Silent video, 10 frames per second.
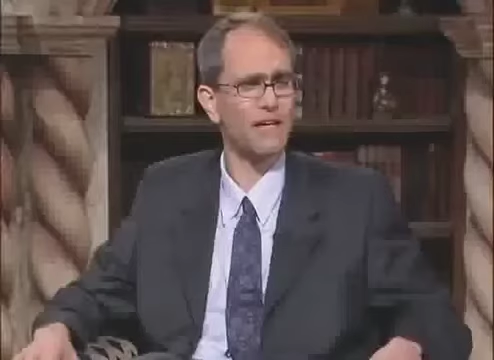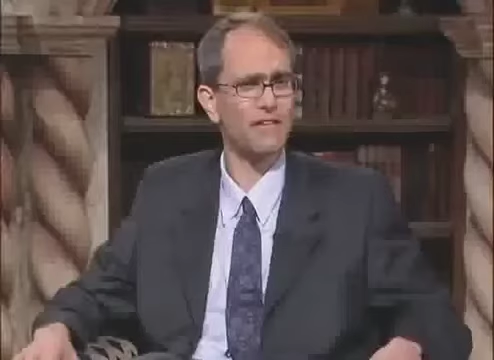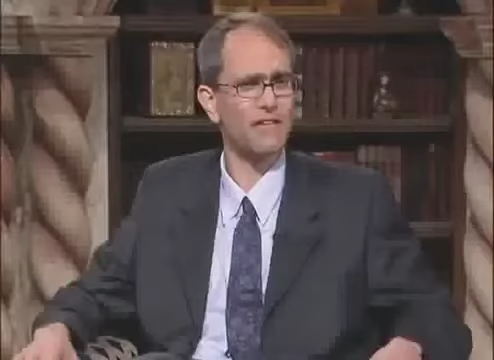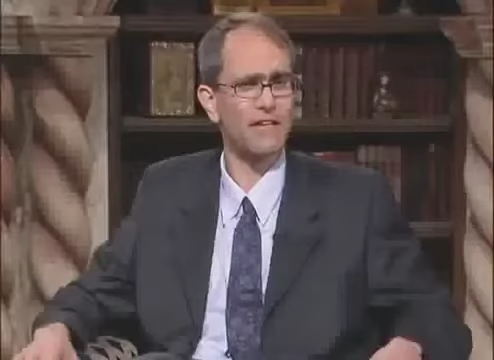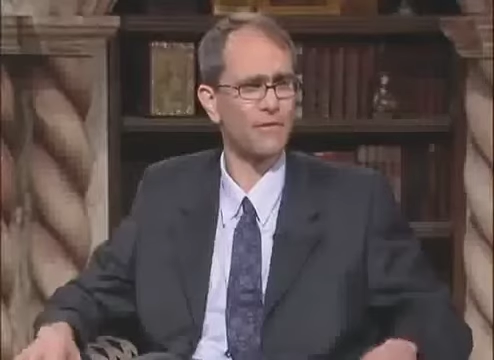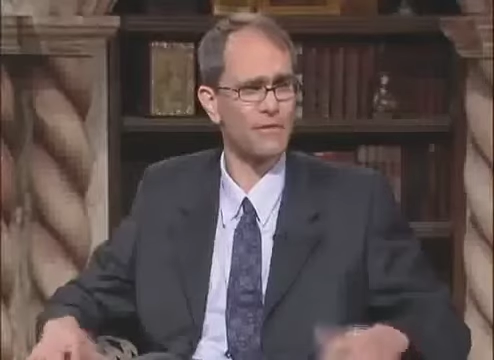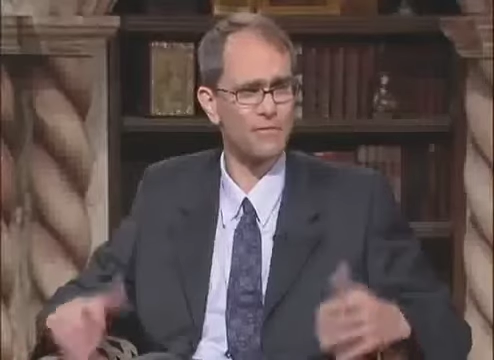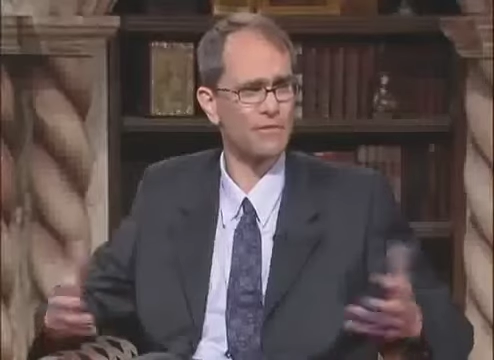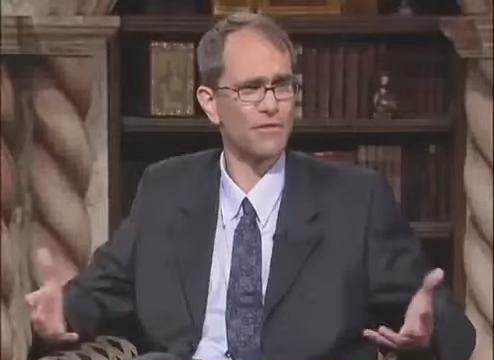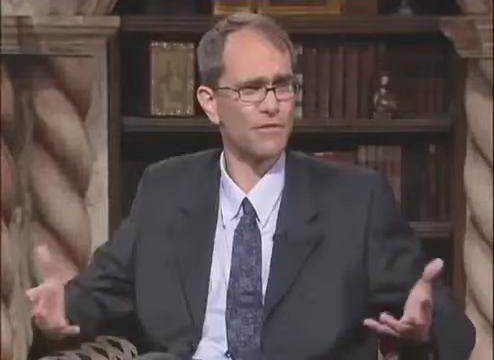Catholic. I'd always
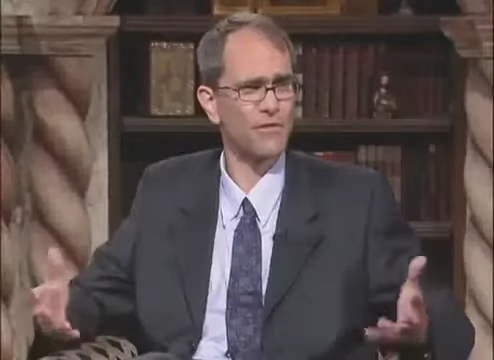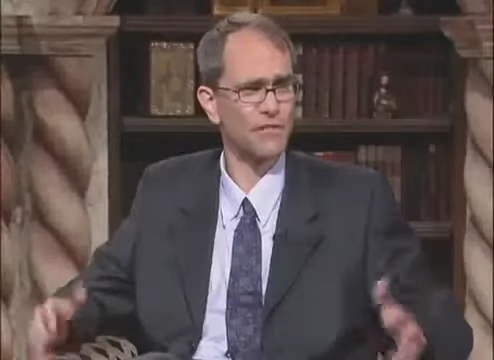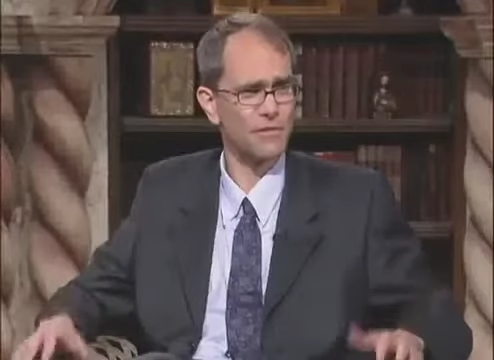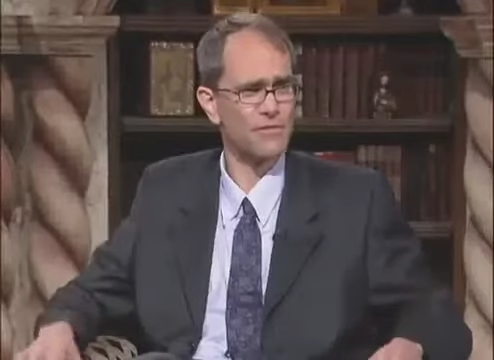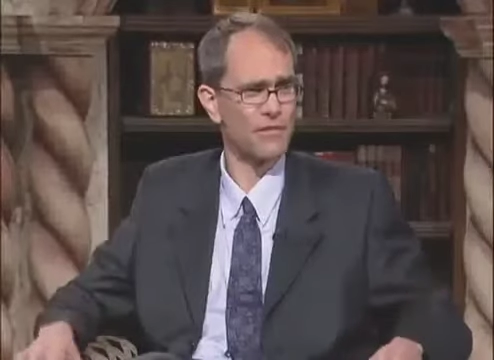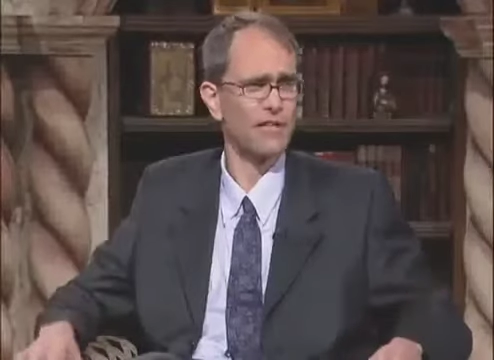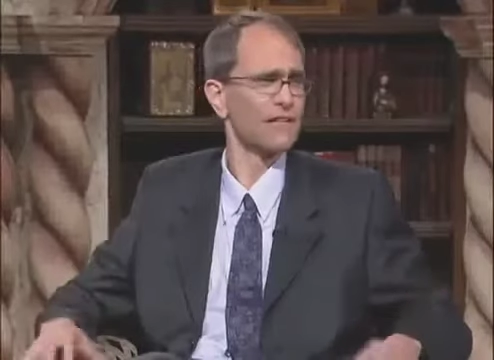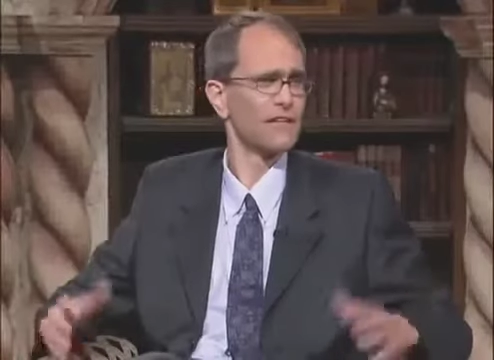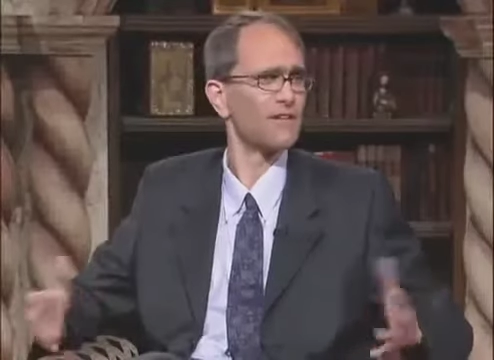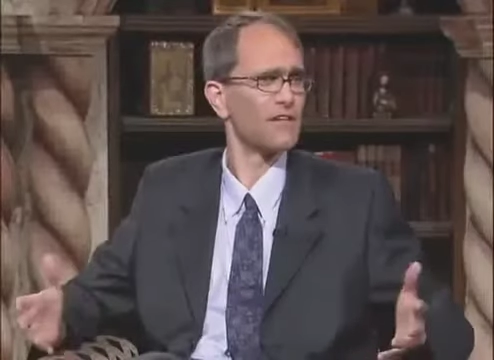been told that it was,
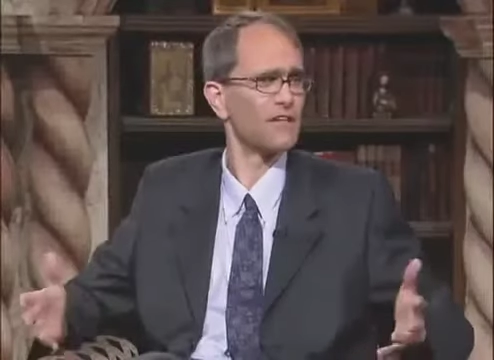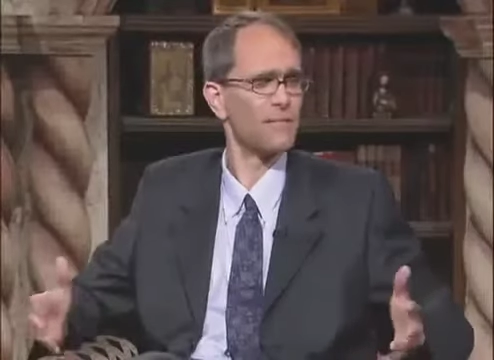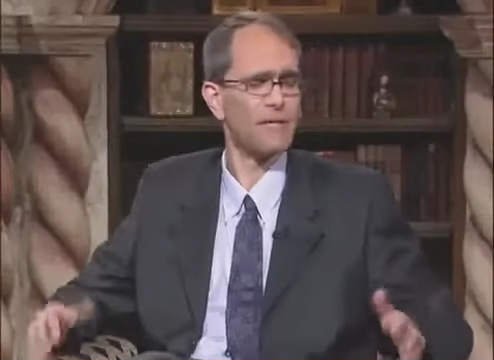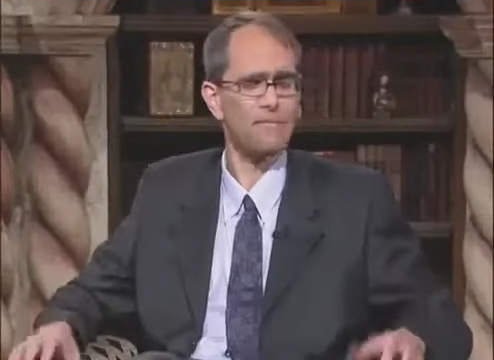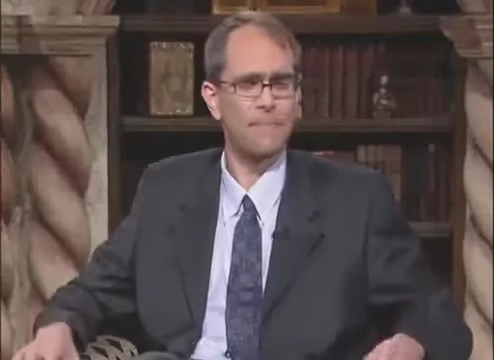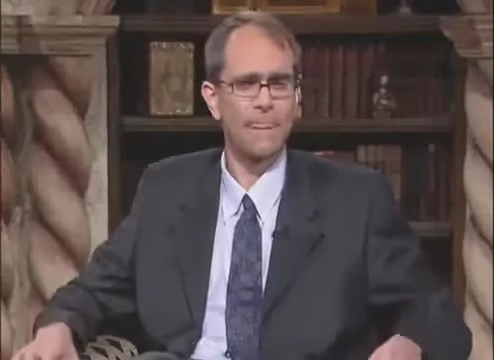you know, the enemy.